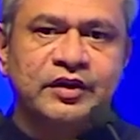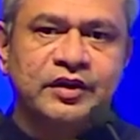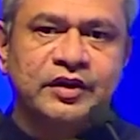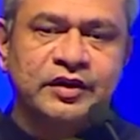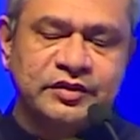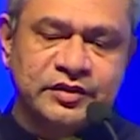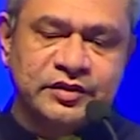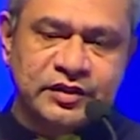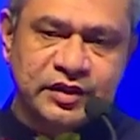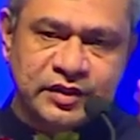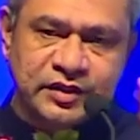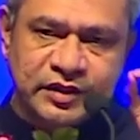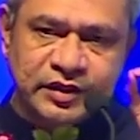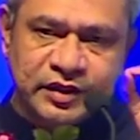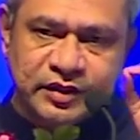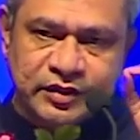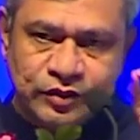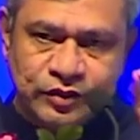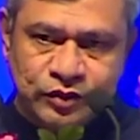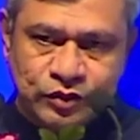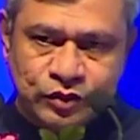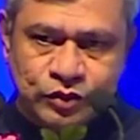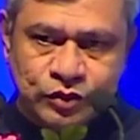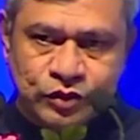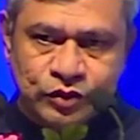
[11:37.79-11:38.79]
He said
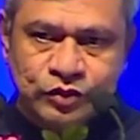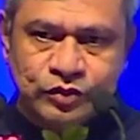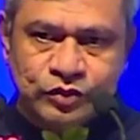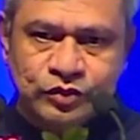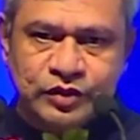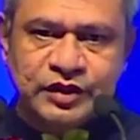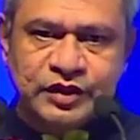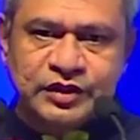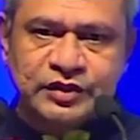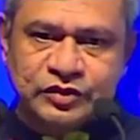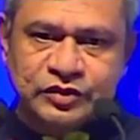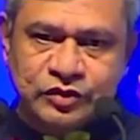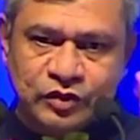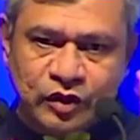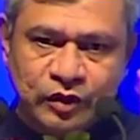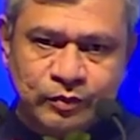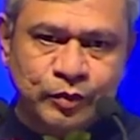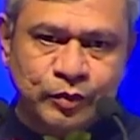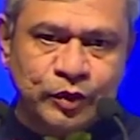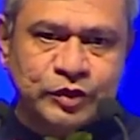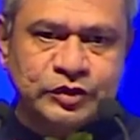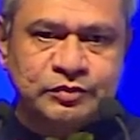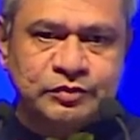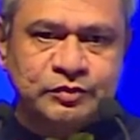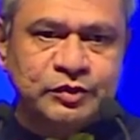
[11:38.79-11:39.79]
that no, it is not
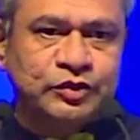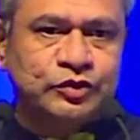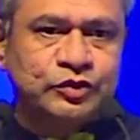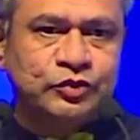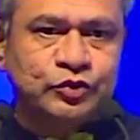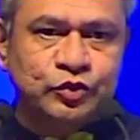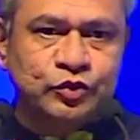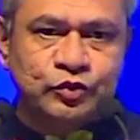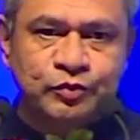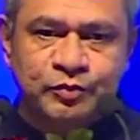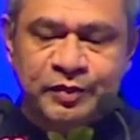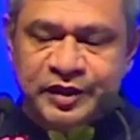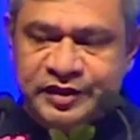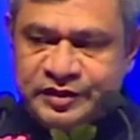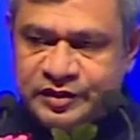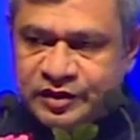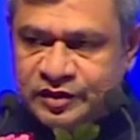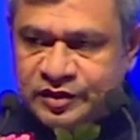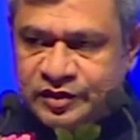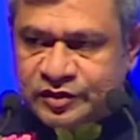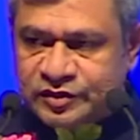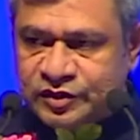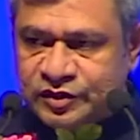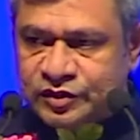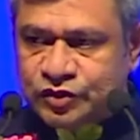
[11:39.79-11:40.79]
possible to do
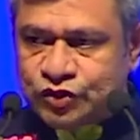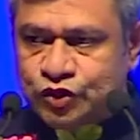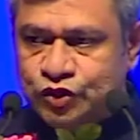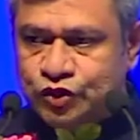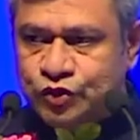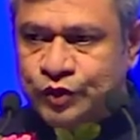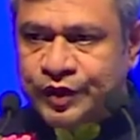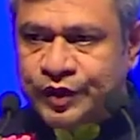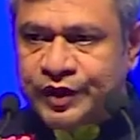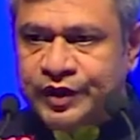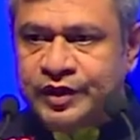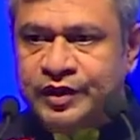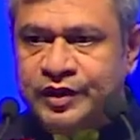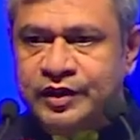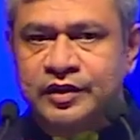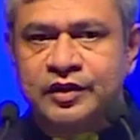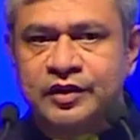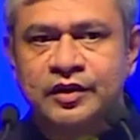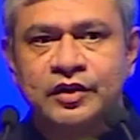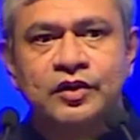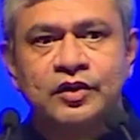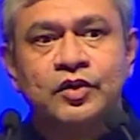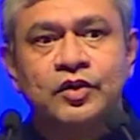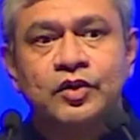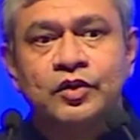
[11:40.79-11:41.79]
basic research today,
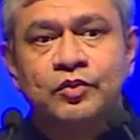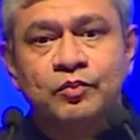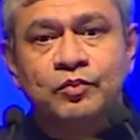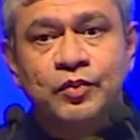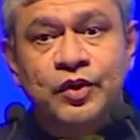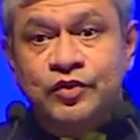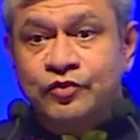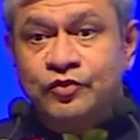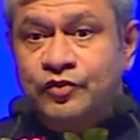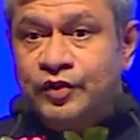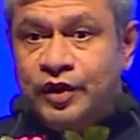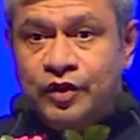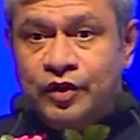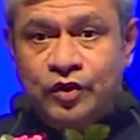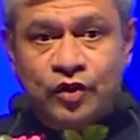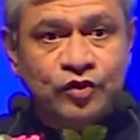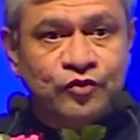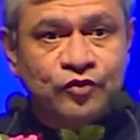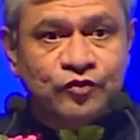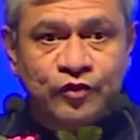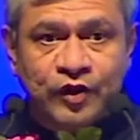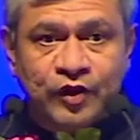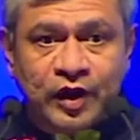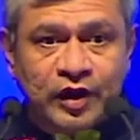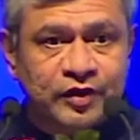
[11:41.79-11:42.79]
but we are
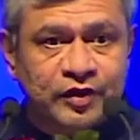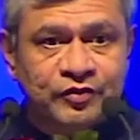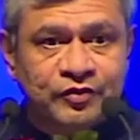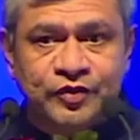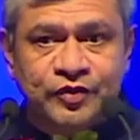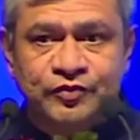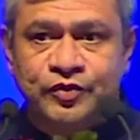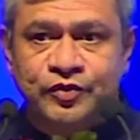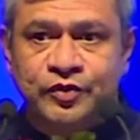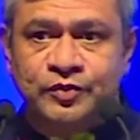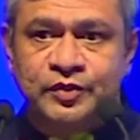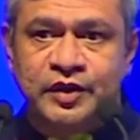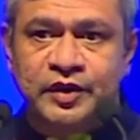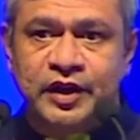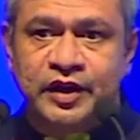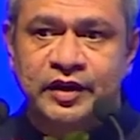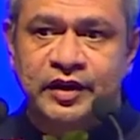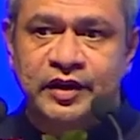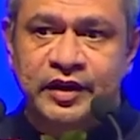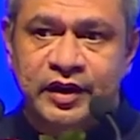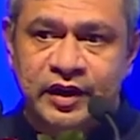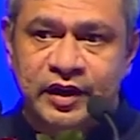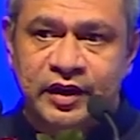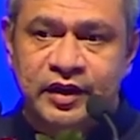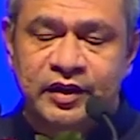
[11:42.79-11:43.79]
not far away from
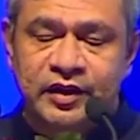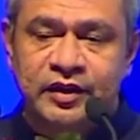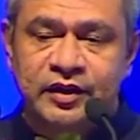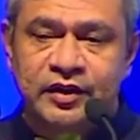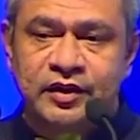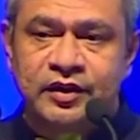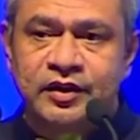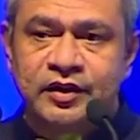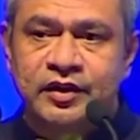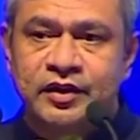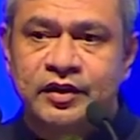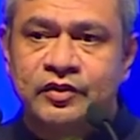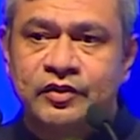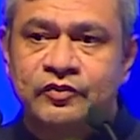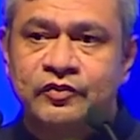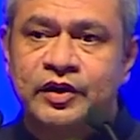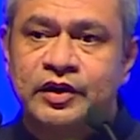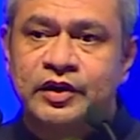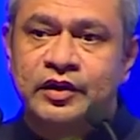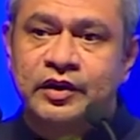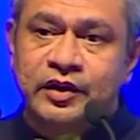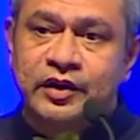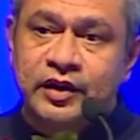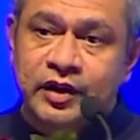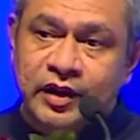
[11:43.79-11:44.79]
that day
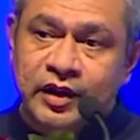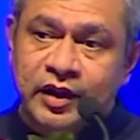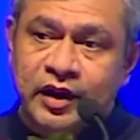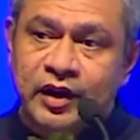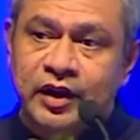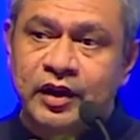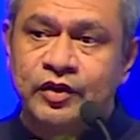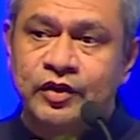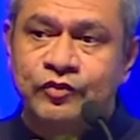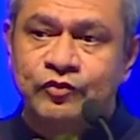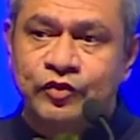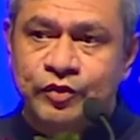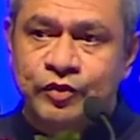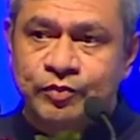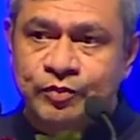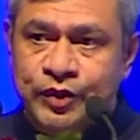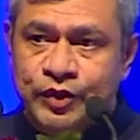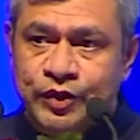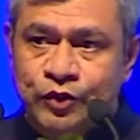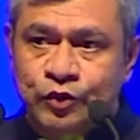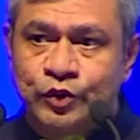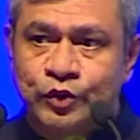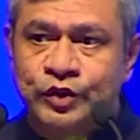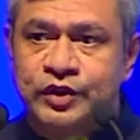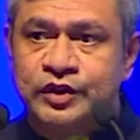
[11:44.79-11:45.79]
when AI would
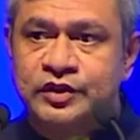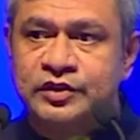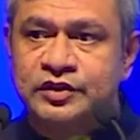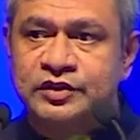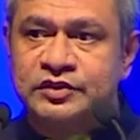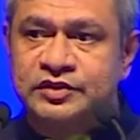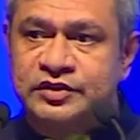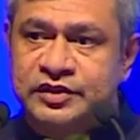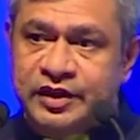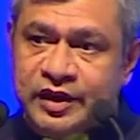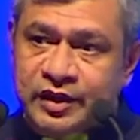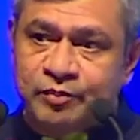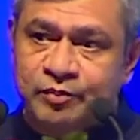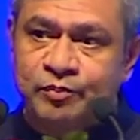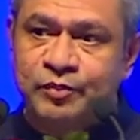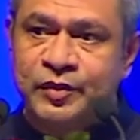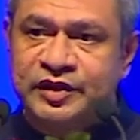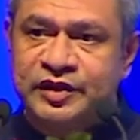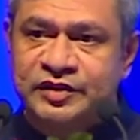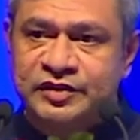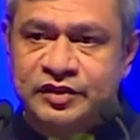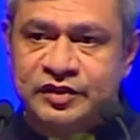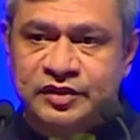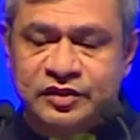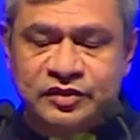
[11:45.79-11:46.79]
be doing the same
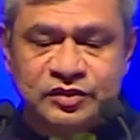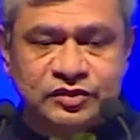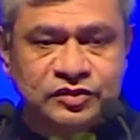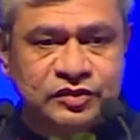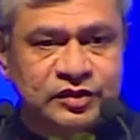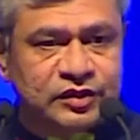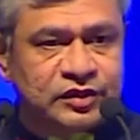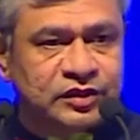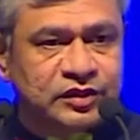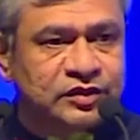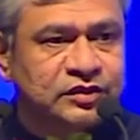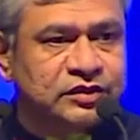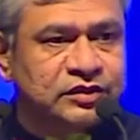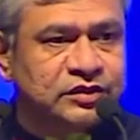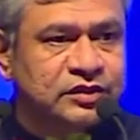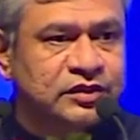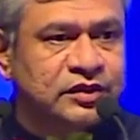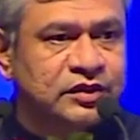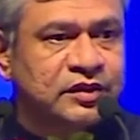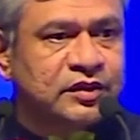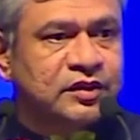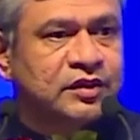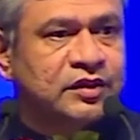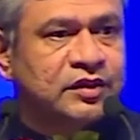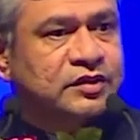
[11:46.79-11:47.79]
basic research
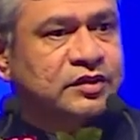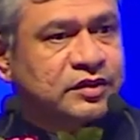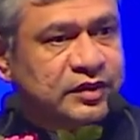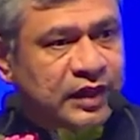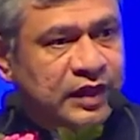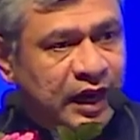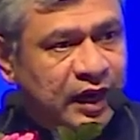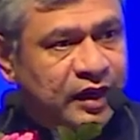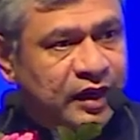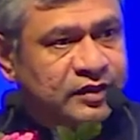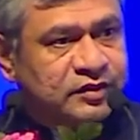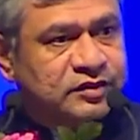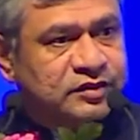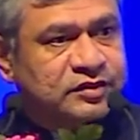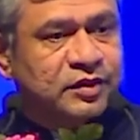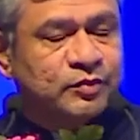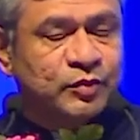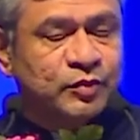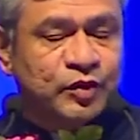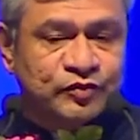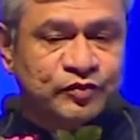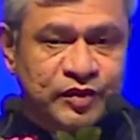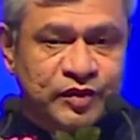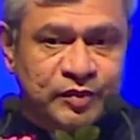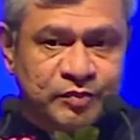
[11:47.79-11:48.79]
that
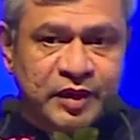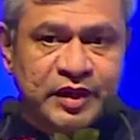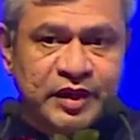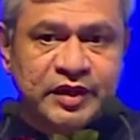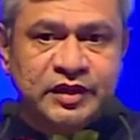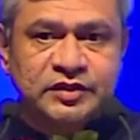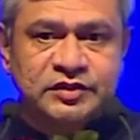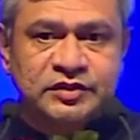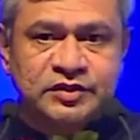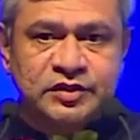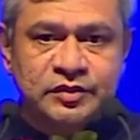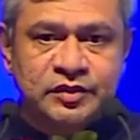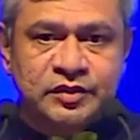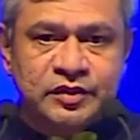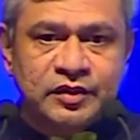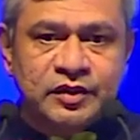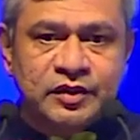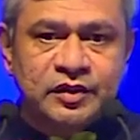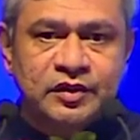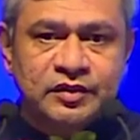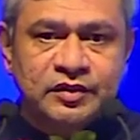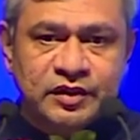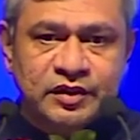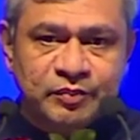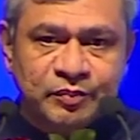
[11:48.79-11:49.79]
some of the biggest,
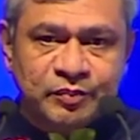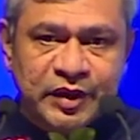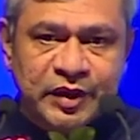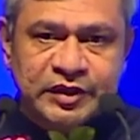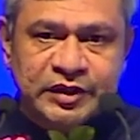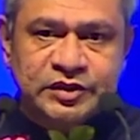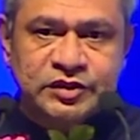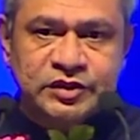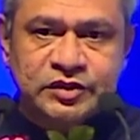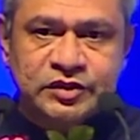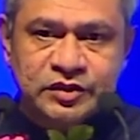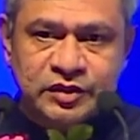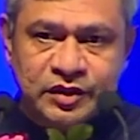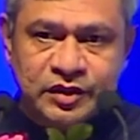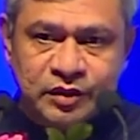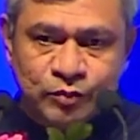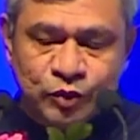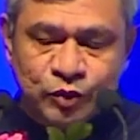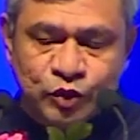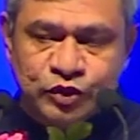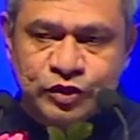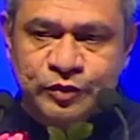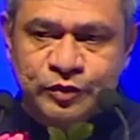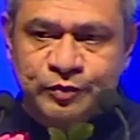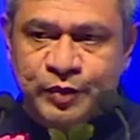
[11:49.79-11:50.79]
the best, the
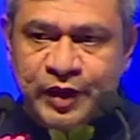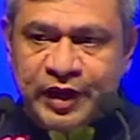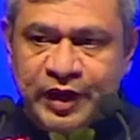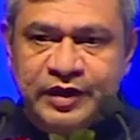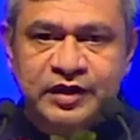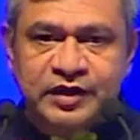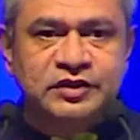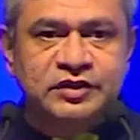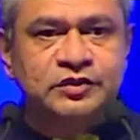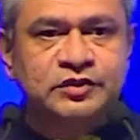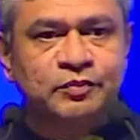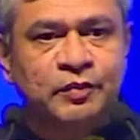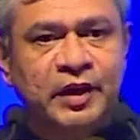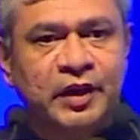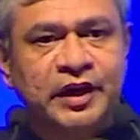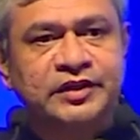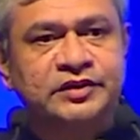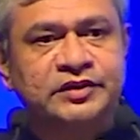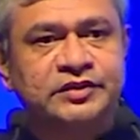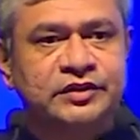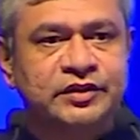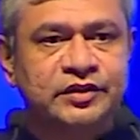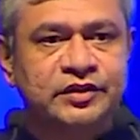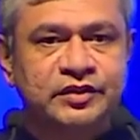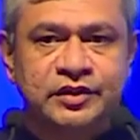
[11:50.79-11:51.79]
most brightest
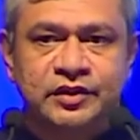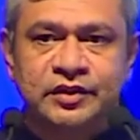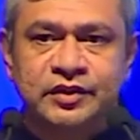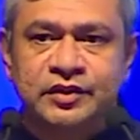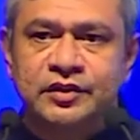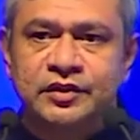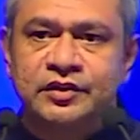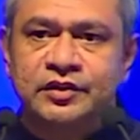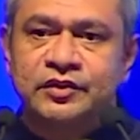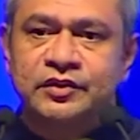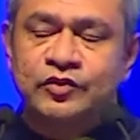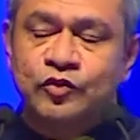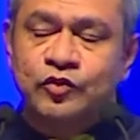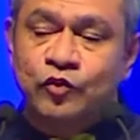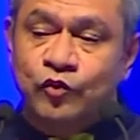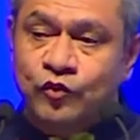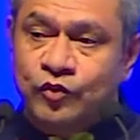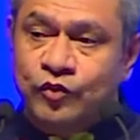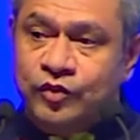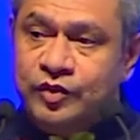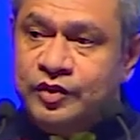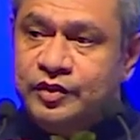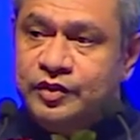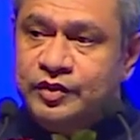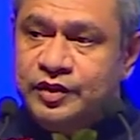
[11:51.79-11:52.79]
minds
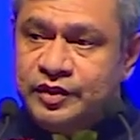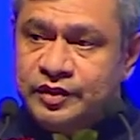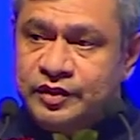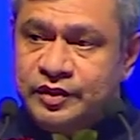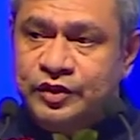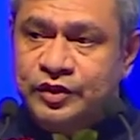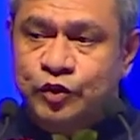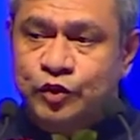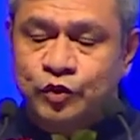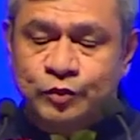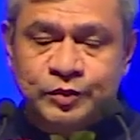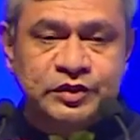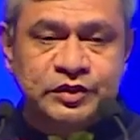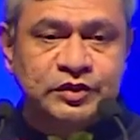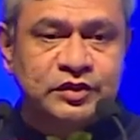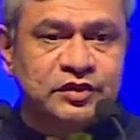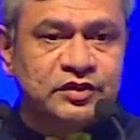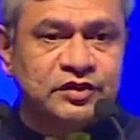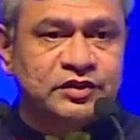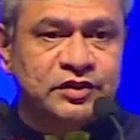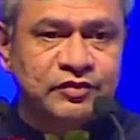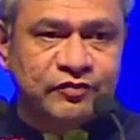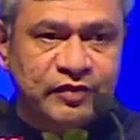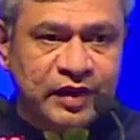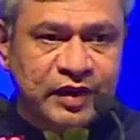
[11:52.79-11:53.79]
in the human
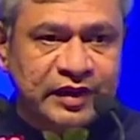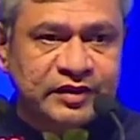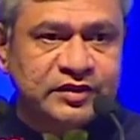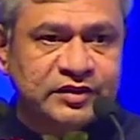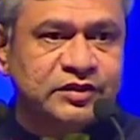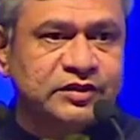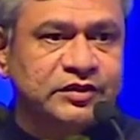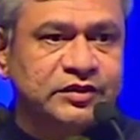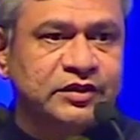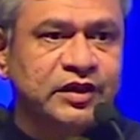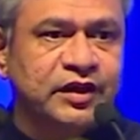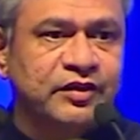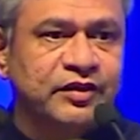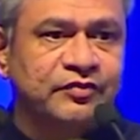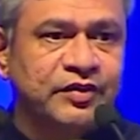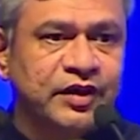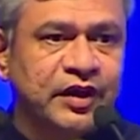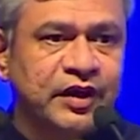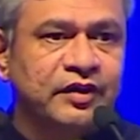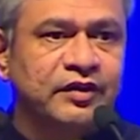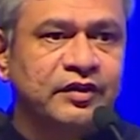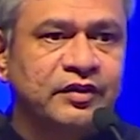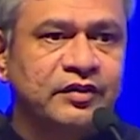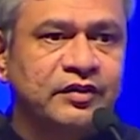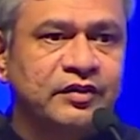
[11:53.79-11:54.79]
civilization have
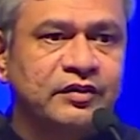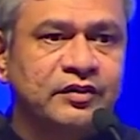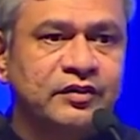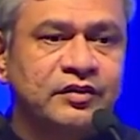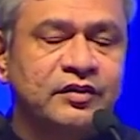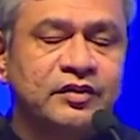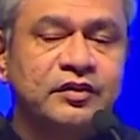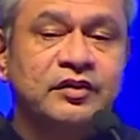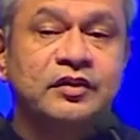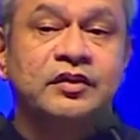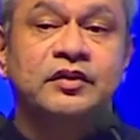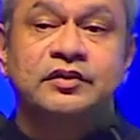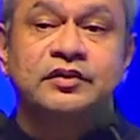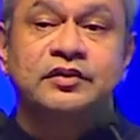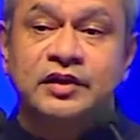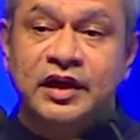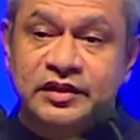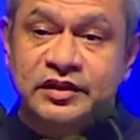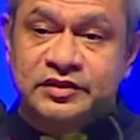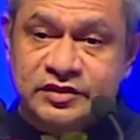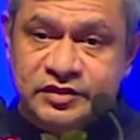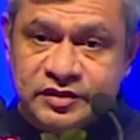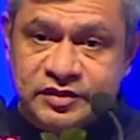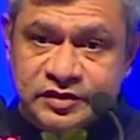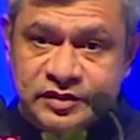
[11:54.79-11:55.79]
done.
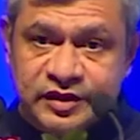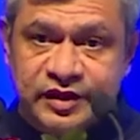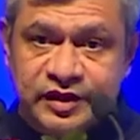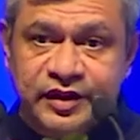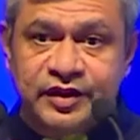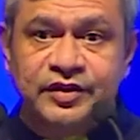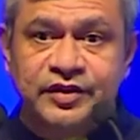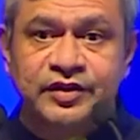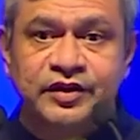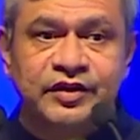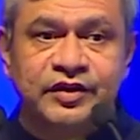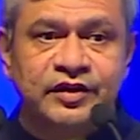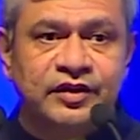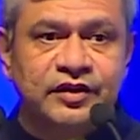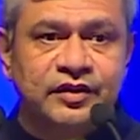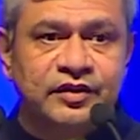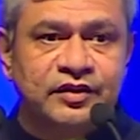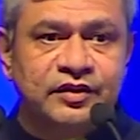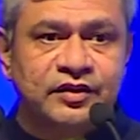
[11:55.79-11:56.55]
That's scary.